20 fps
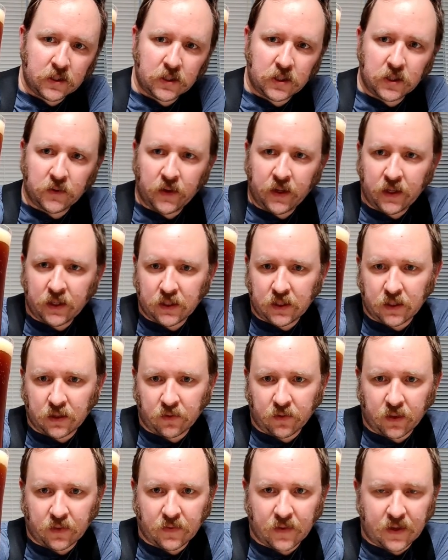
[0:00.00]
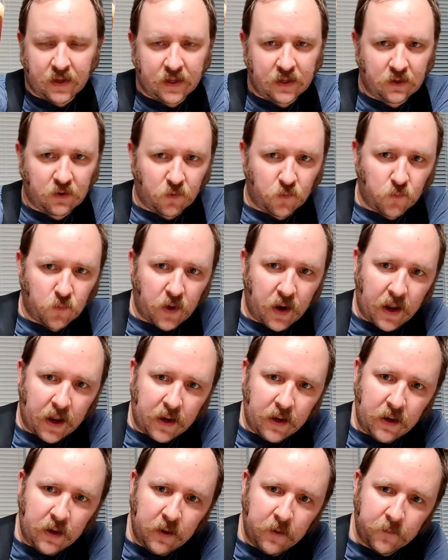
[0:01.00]
to it, you know, that hint of
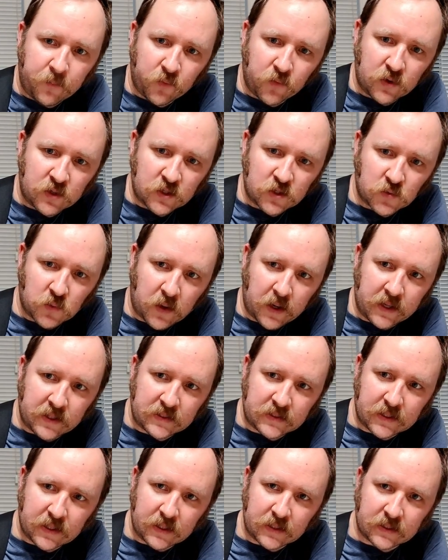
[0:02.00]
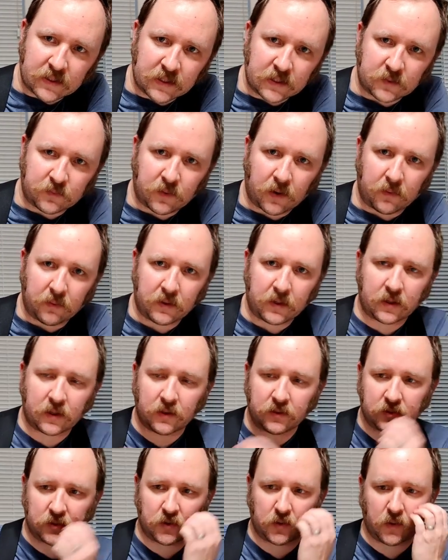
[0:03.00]
red, which is why I'd say it's probably
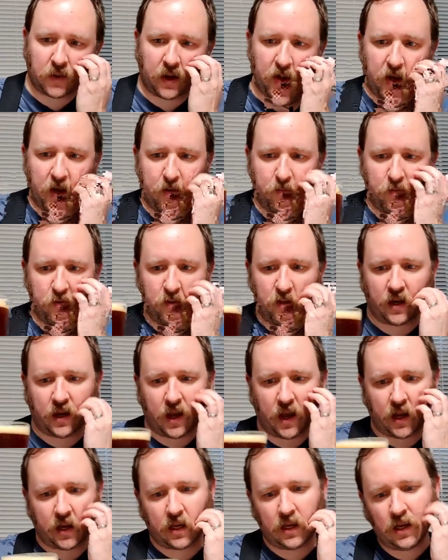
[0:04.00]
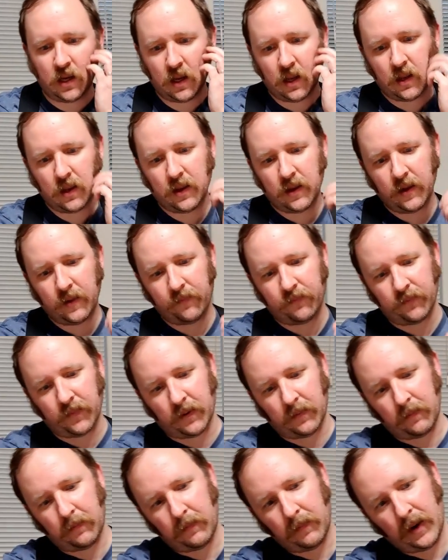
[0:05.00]
closer to an amber than a honey.
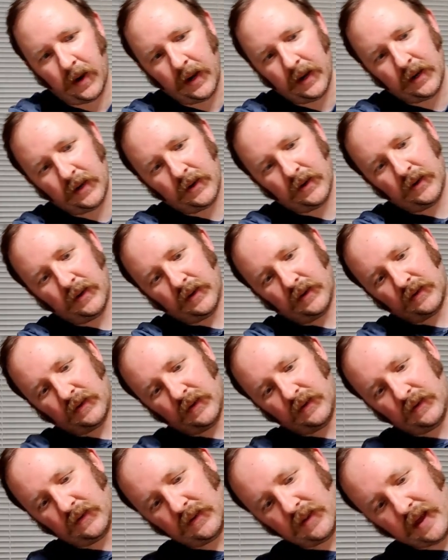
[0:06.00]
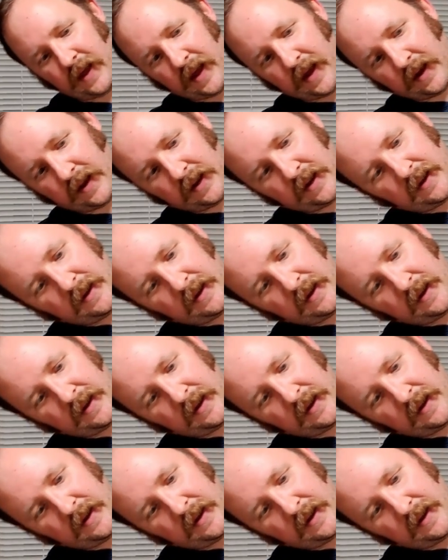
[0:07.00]
But my goodness, is that